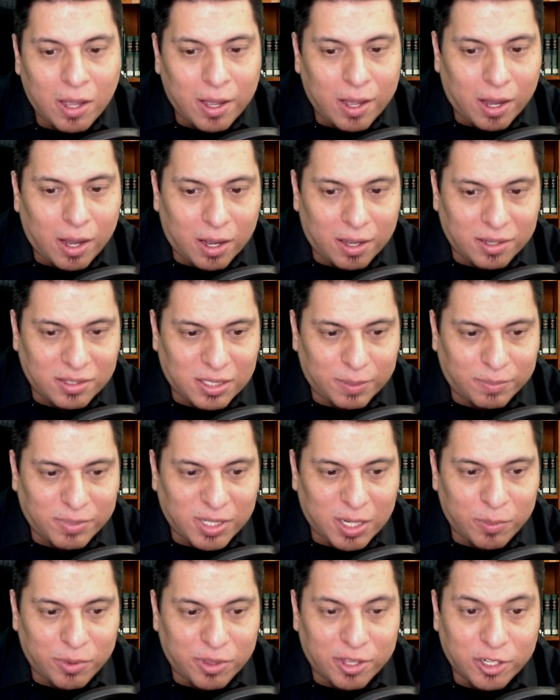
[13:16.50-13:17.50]
On
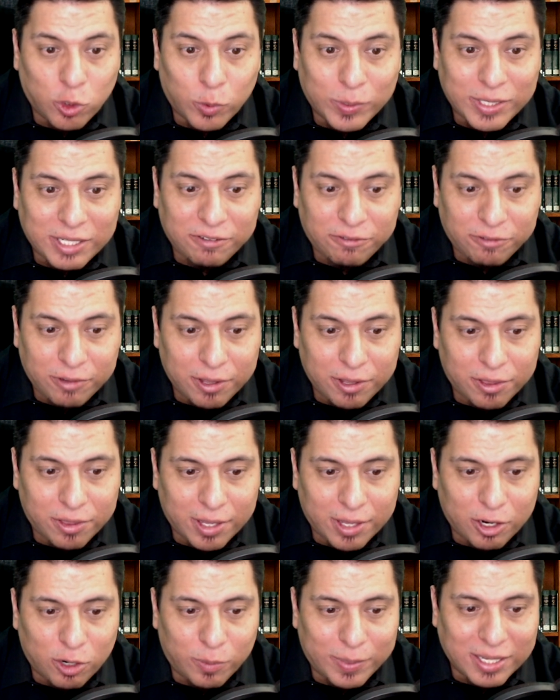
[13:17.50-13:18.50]
September the 25th,
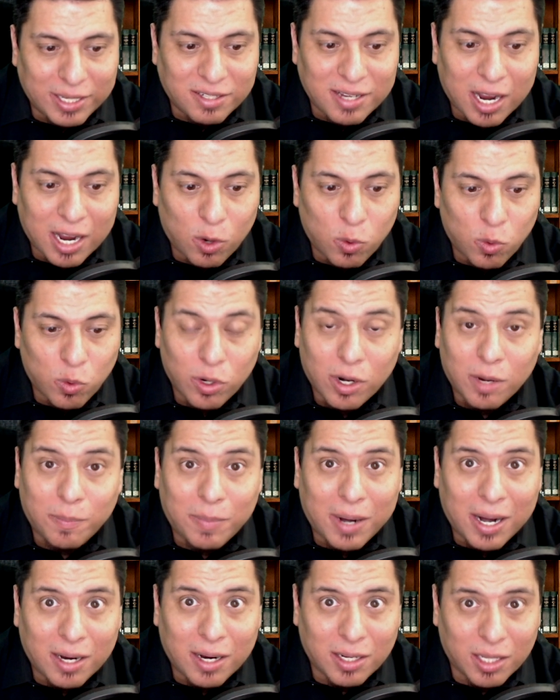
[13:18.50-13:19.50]
it'll be Tower
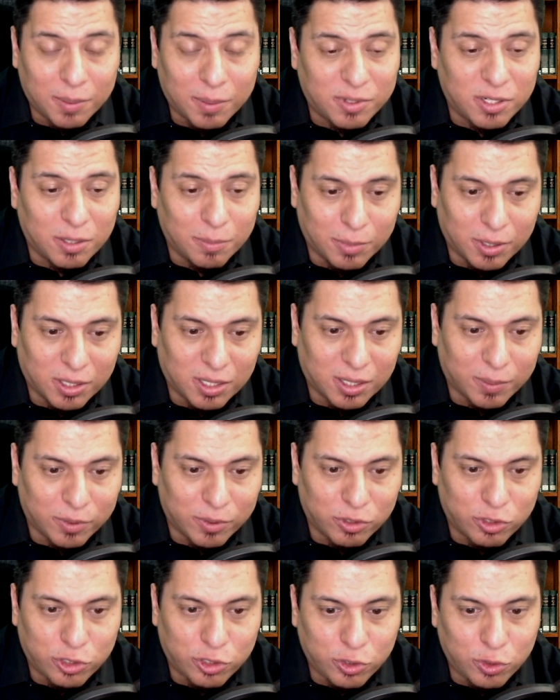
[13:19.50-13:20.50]
Apocalypse, book number
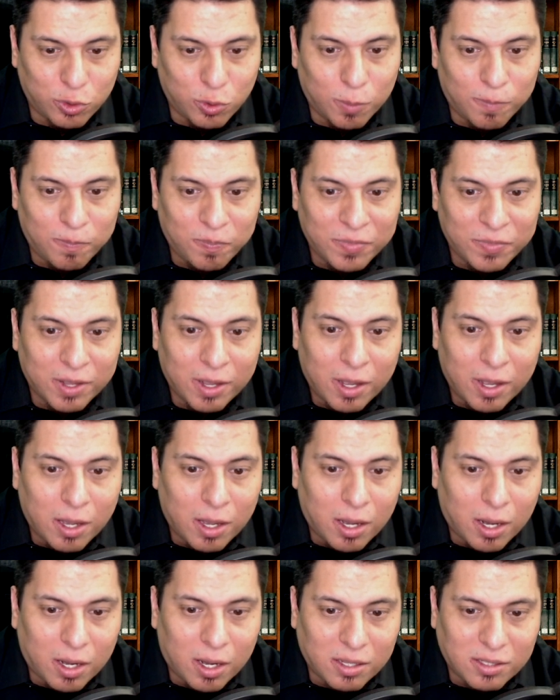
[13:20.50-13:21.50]
two.
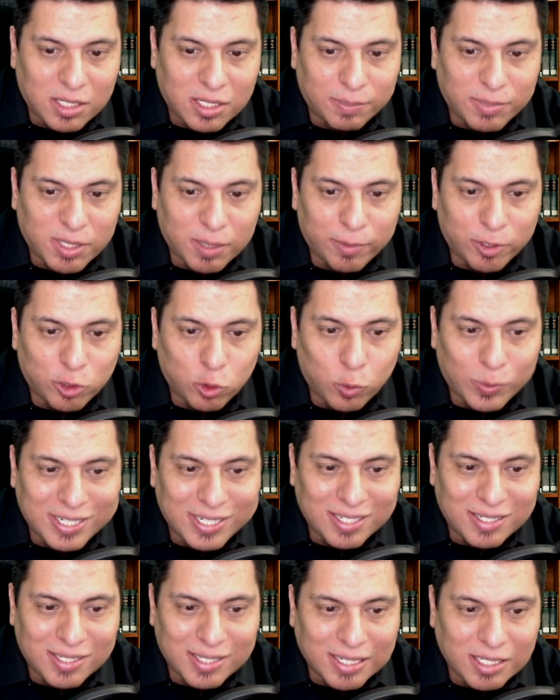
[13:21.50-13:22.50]
On September
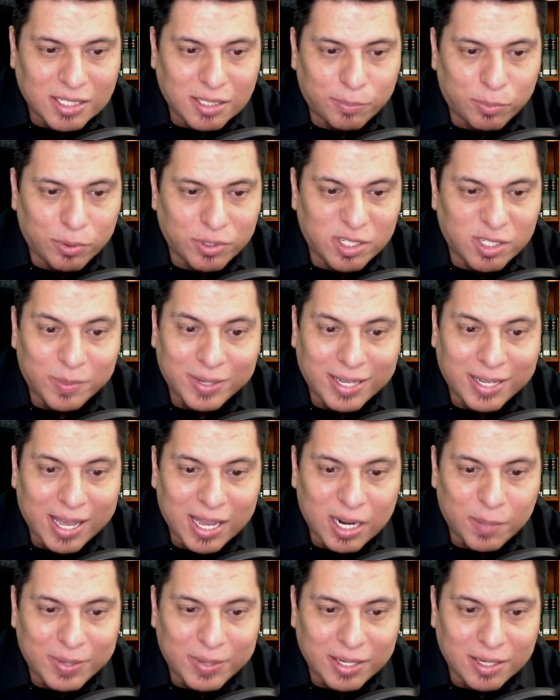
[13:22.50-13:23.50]
26th, Prism
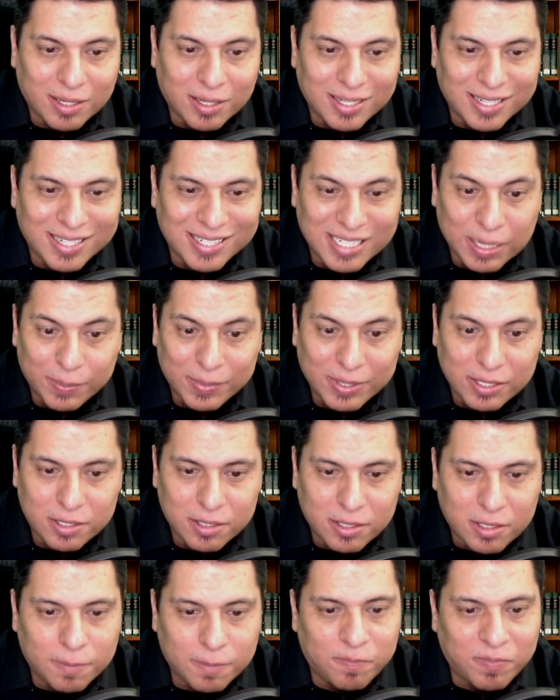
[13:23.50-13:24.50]
Academy
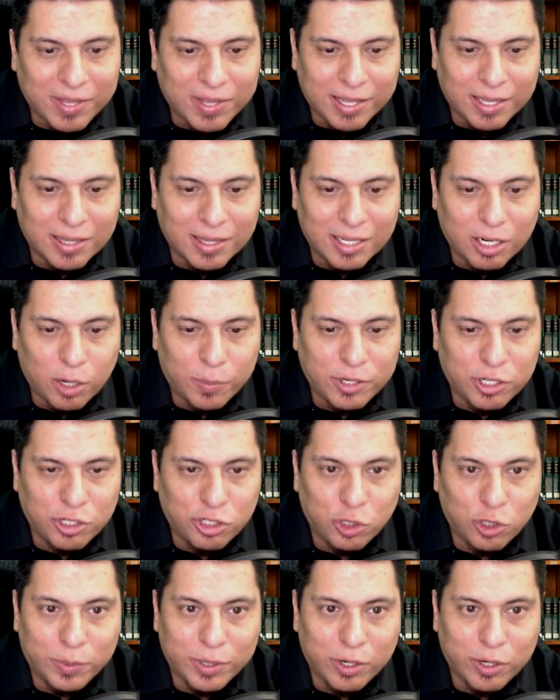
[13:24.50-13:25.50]
Demis, a LitRPG
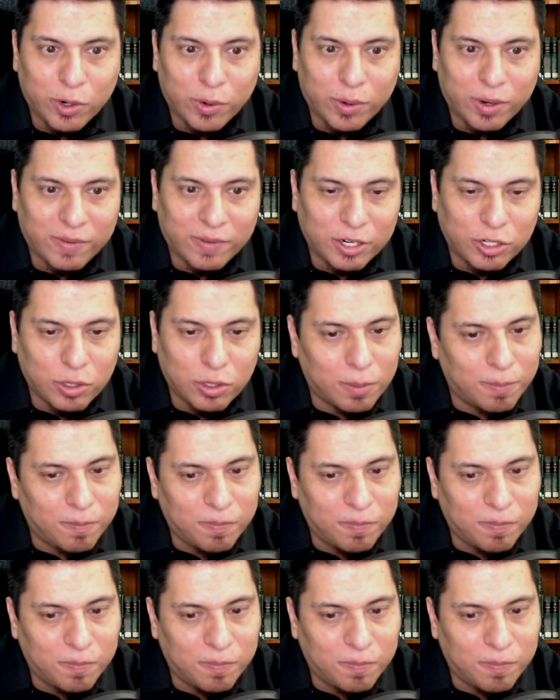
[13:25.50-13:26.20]
superhero adventure.